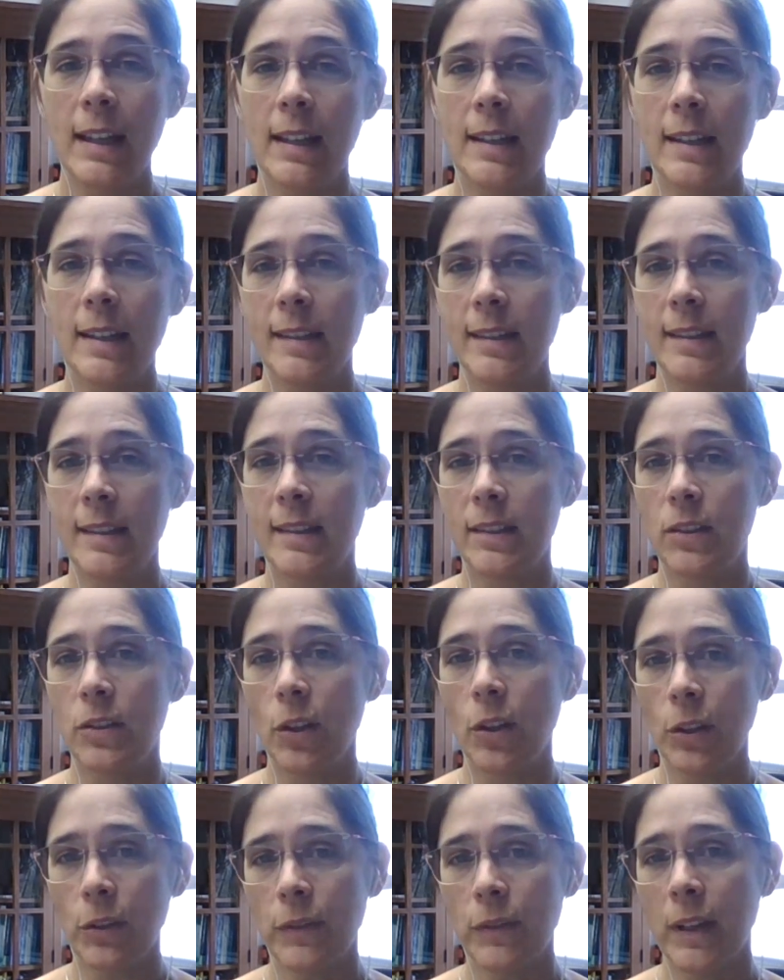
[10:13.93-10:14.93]
is
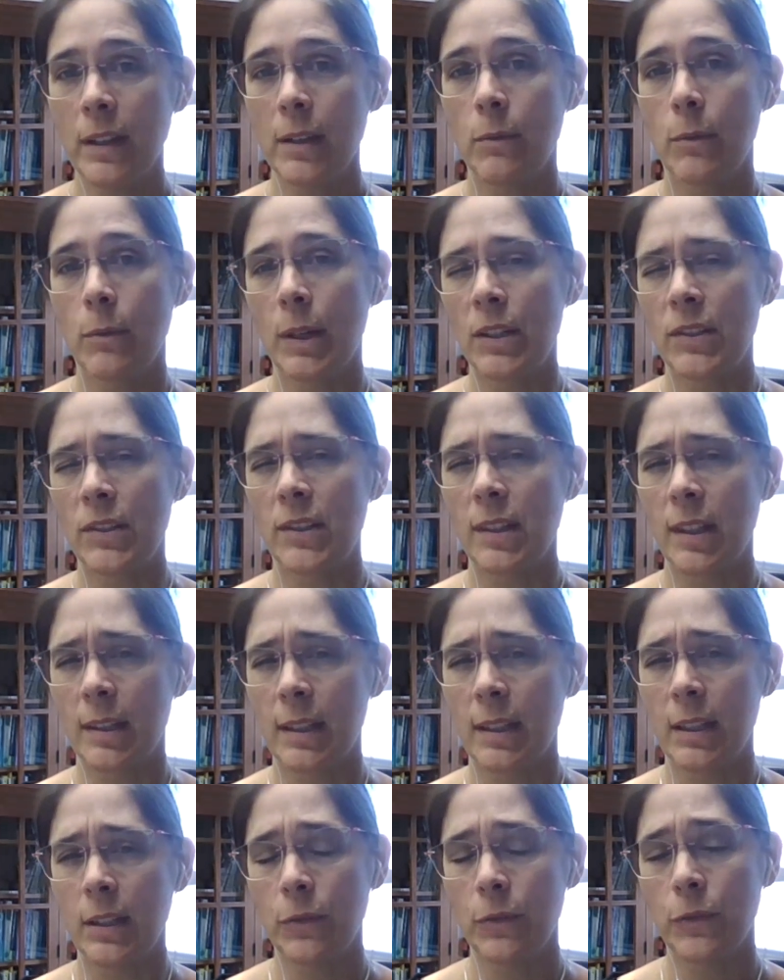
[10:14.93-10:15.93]
not very well
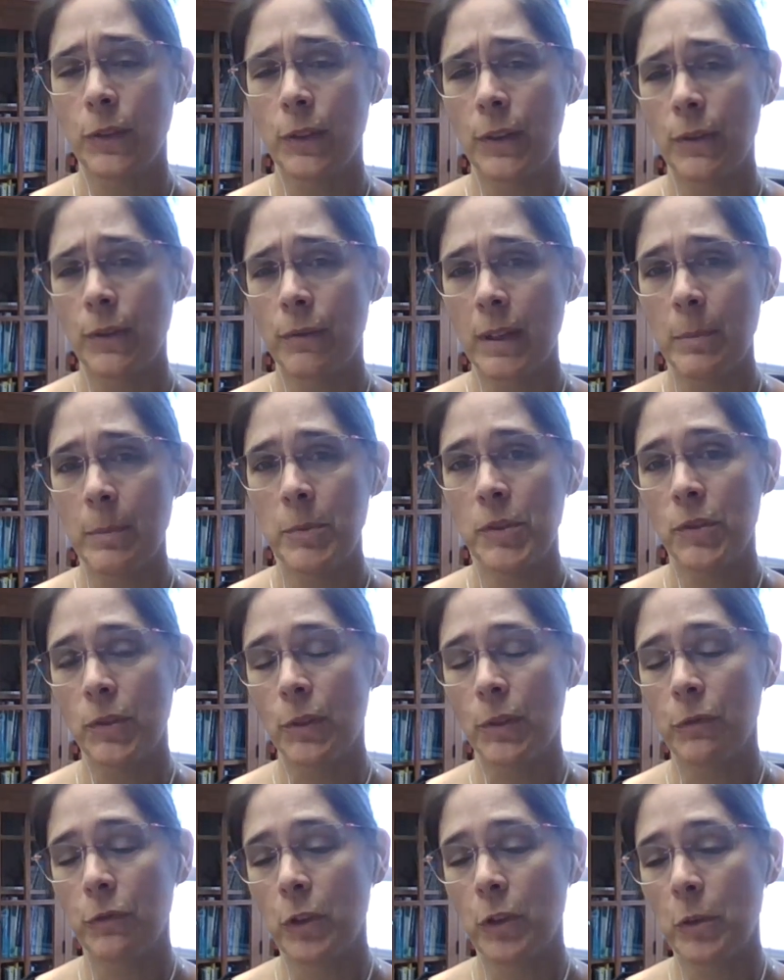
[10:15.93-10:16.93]
studied for thrips
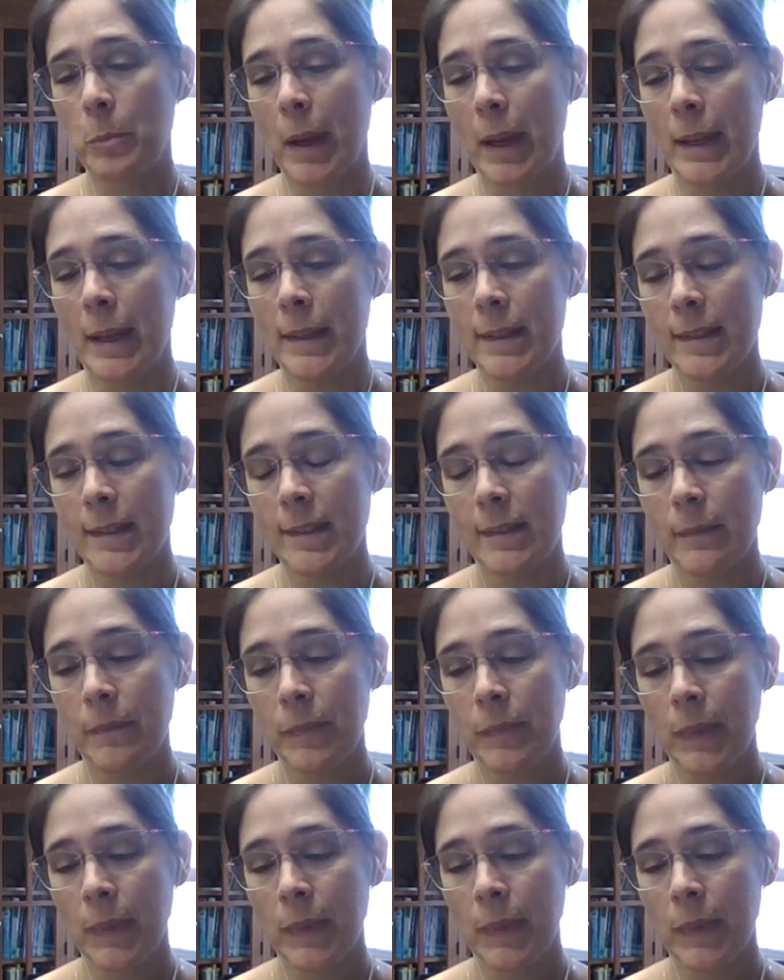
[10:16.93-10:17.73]
or for mites.